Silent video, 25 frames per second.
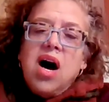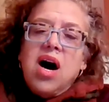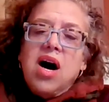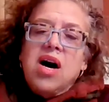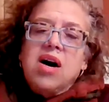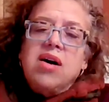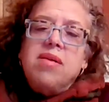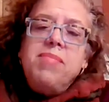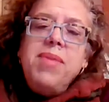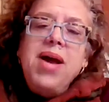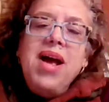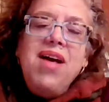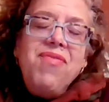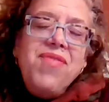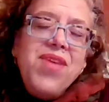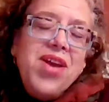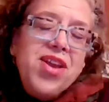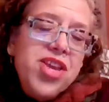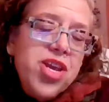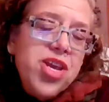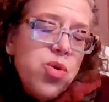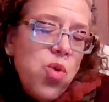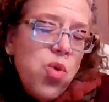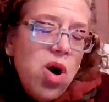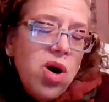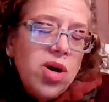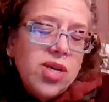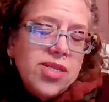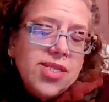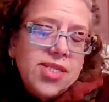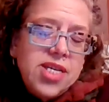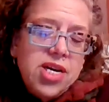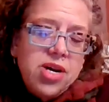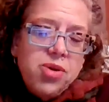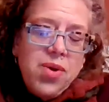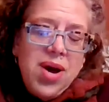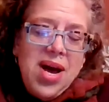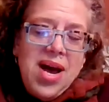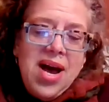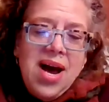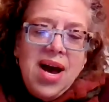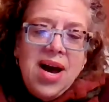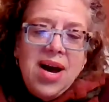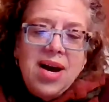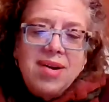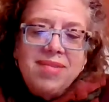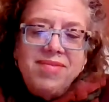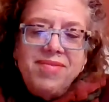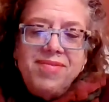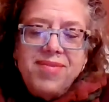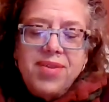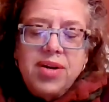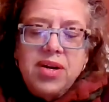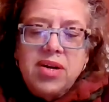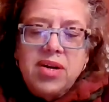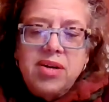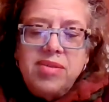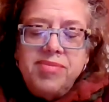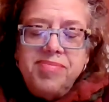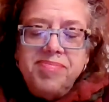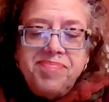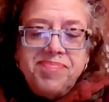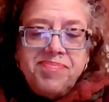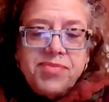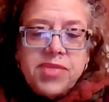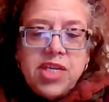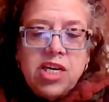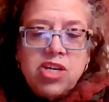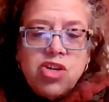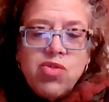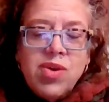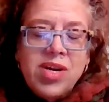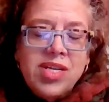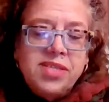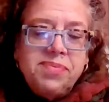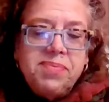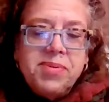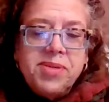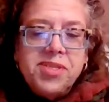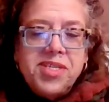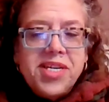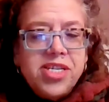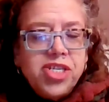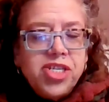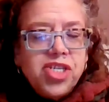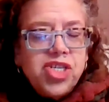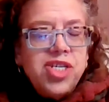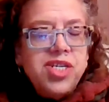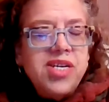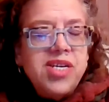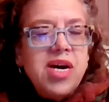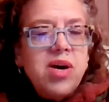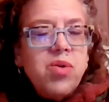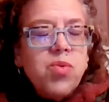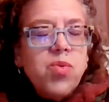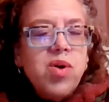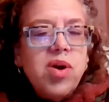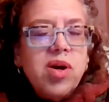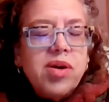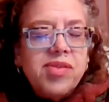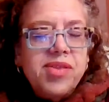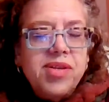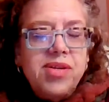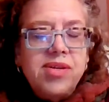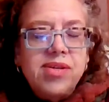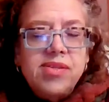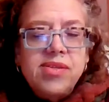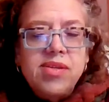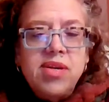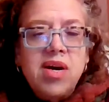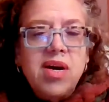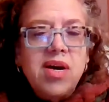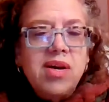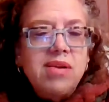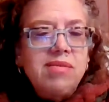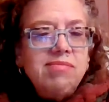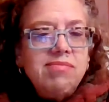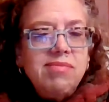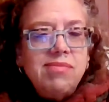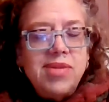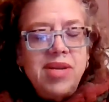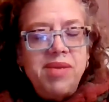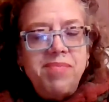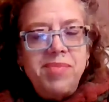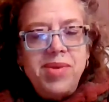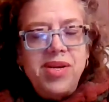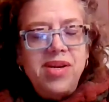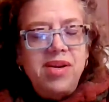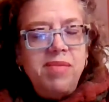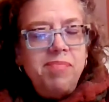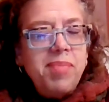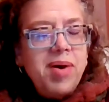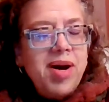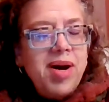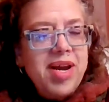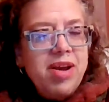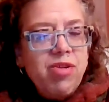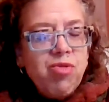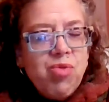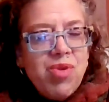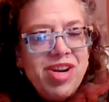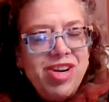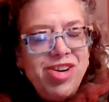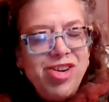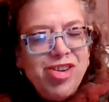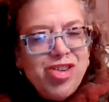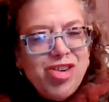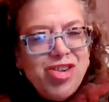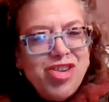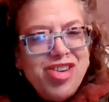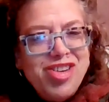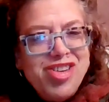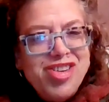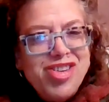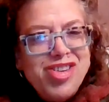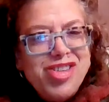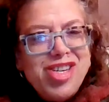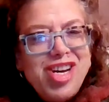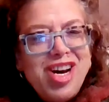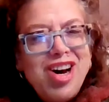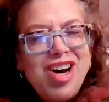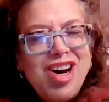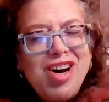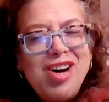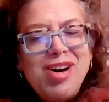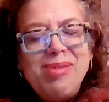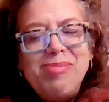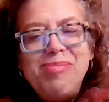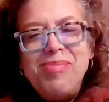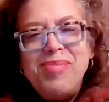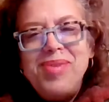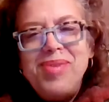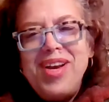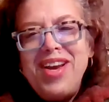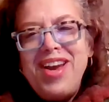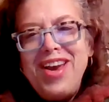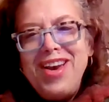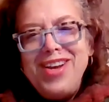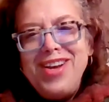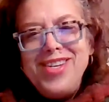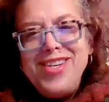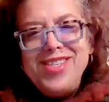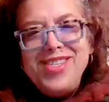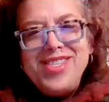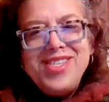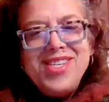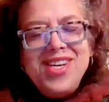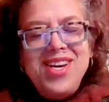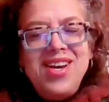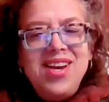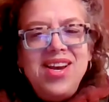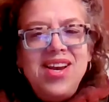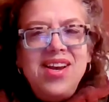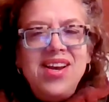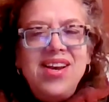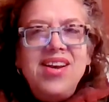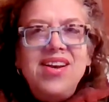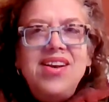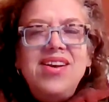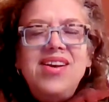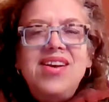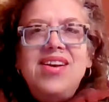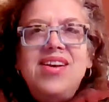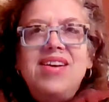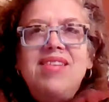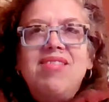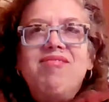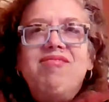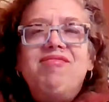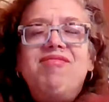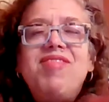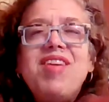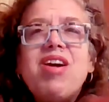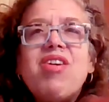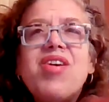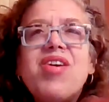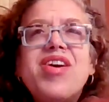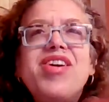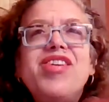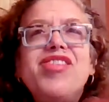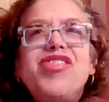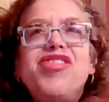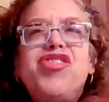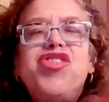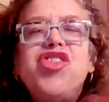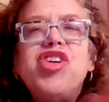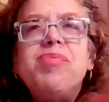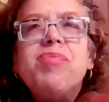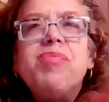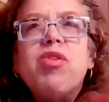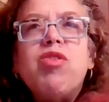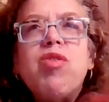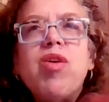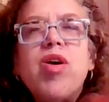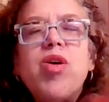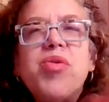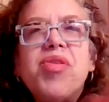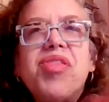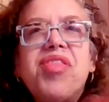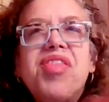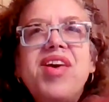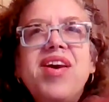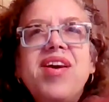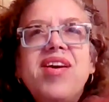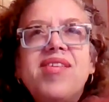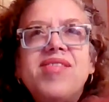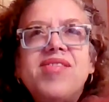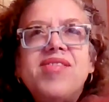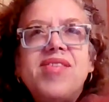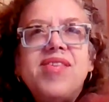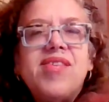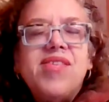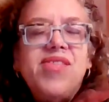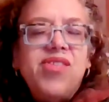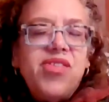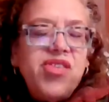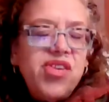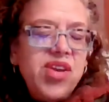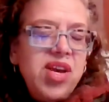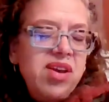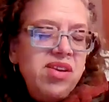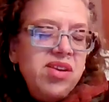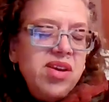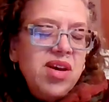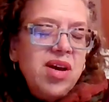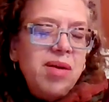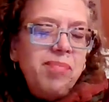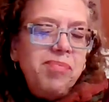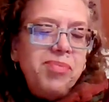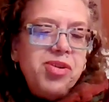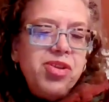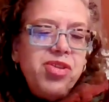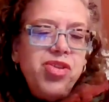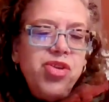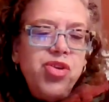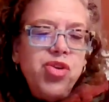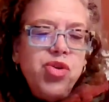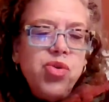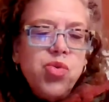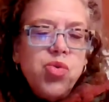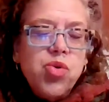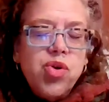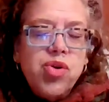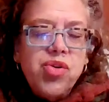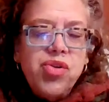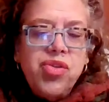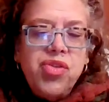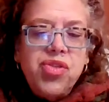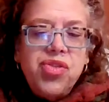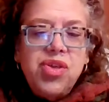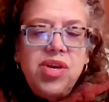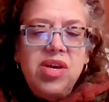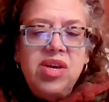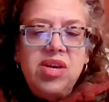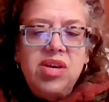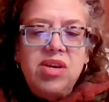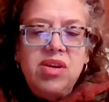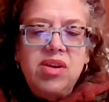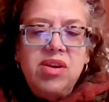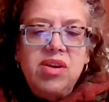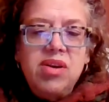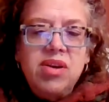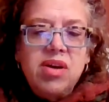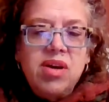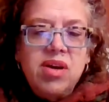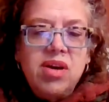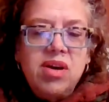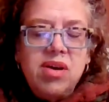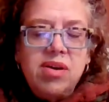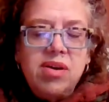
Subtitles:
And then you also have a transportation network that is not limited by region, and various Jim Crow things extend up to the North in